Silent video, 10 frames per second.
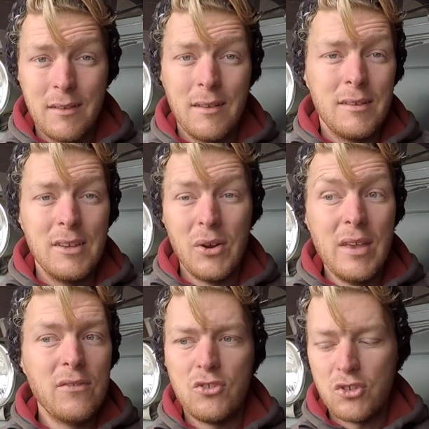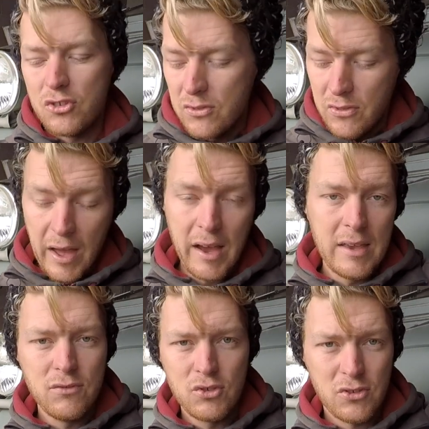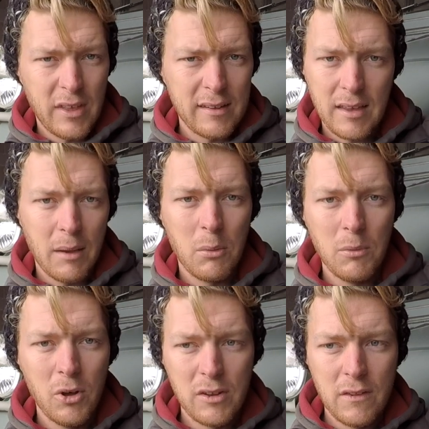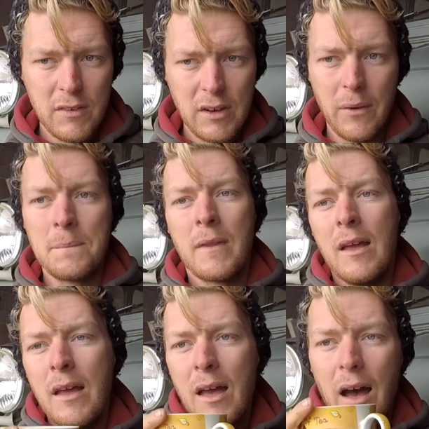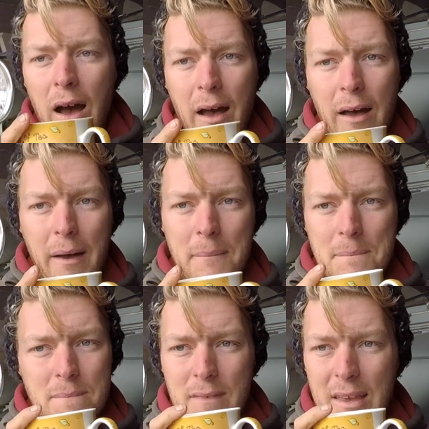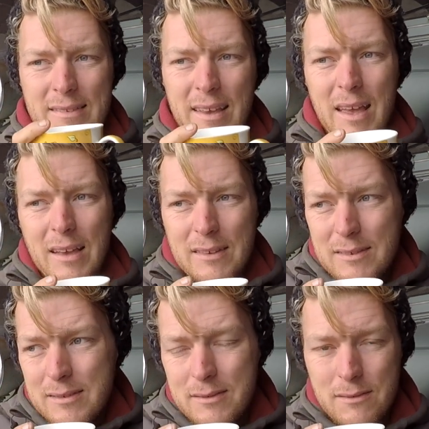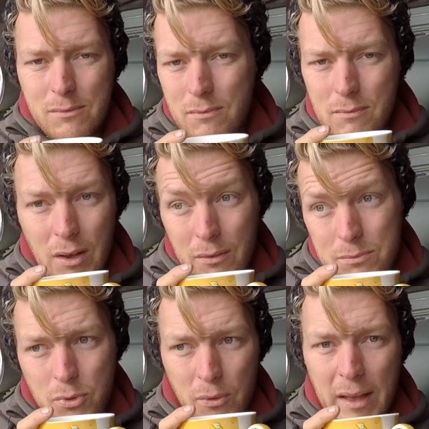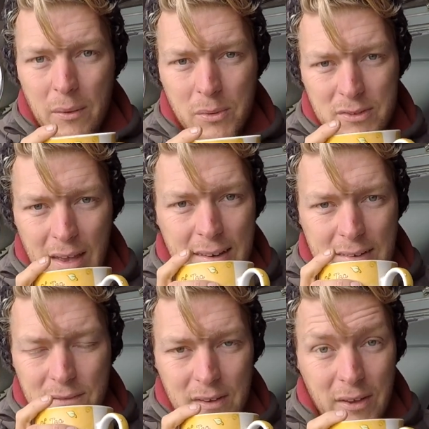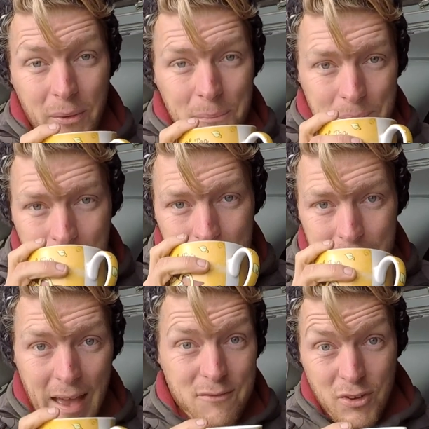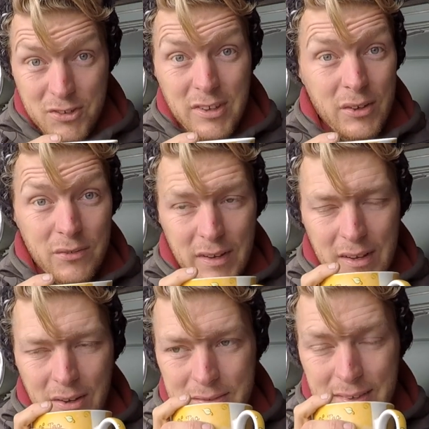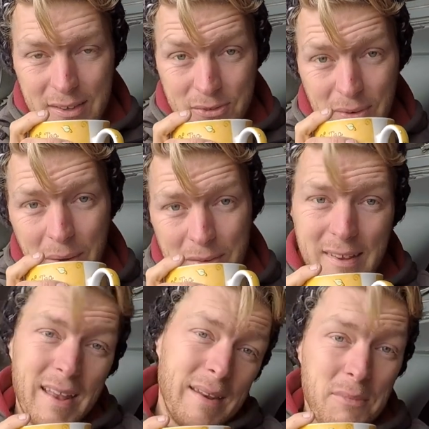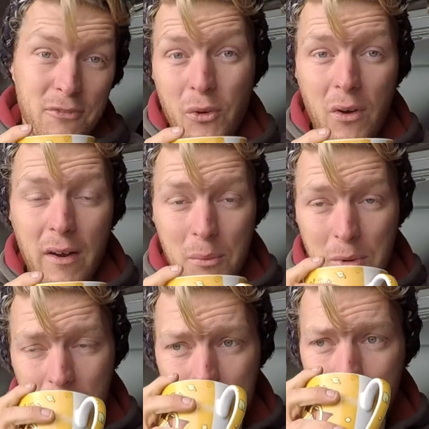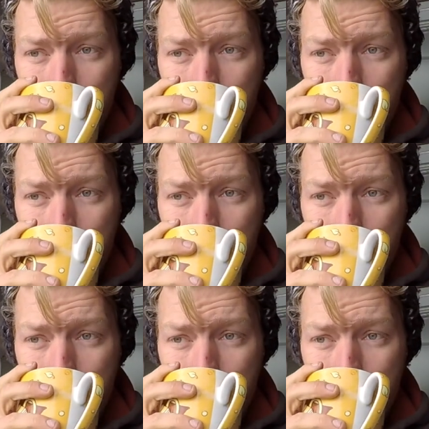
You know, even just that time uploading the video. It takes, you know, 3 hours to edit a video. Every single video takes 3 hours to edit before I upload it.